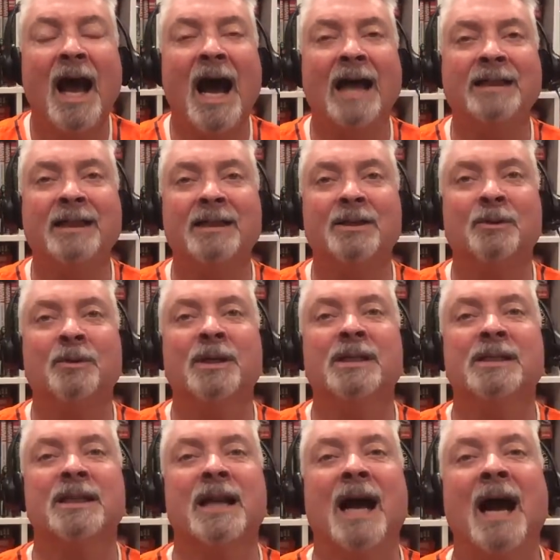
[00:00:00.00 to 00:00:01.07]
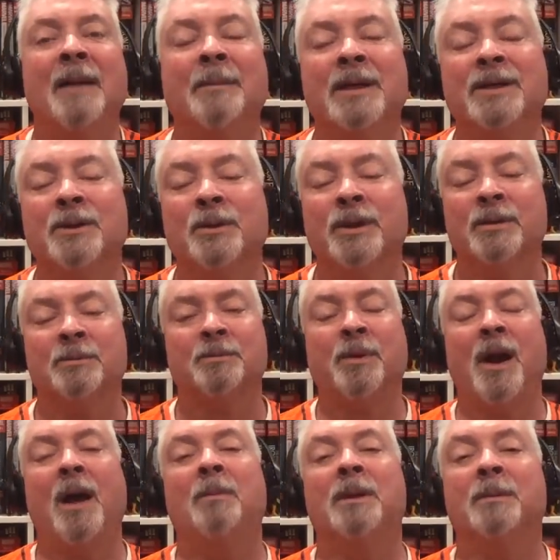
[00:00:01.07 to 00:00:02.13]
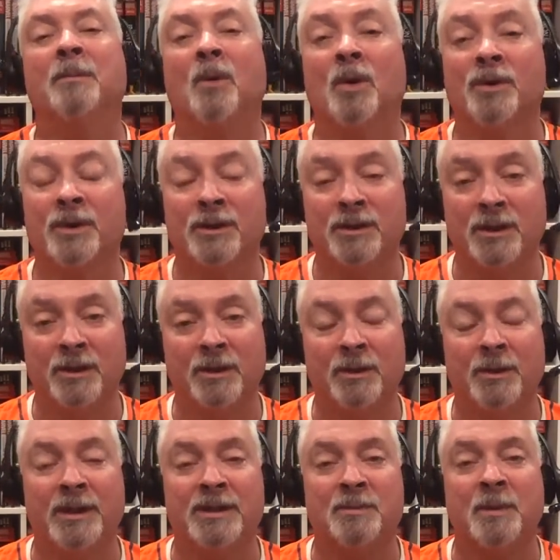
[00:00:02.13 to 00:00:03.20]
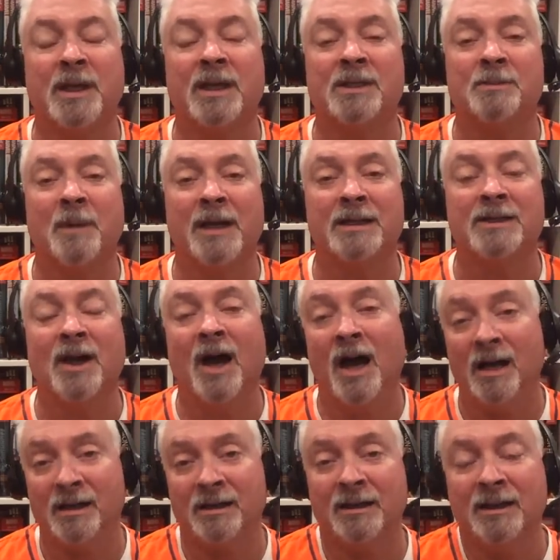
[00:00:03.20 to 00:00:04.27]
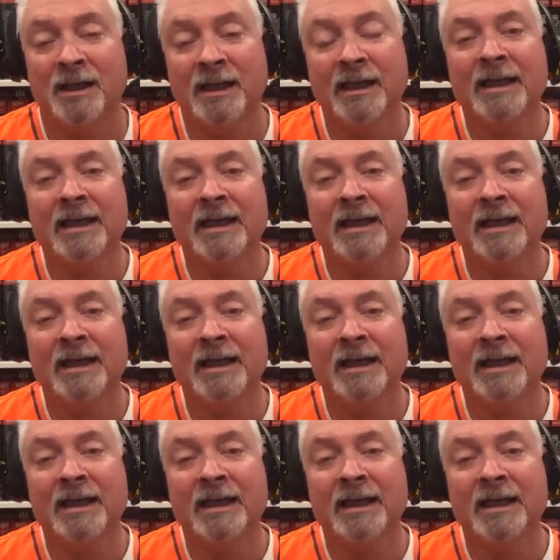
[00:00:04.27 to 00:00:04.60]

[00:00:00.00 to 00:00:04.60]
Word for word: I think the reason I'm into it probably more than you is because my daughter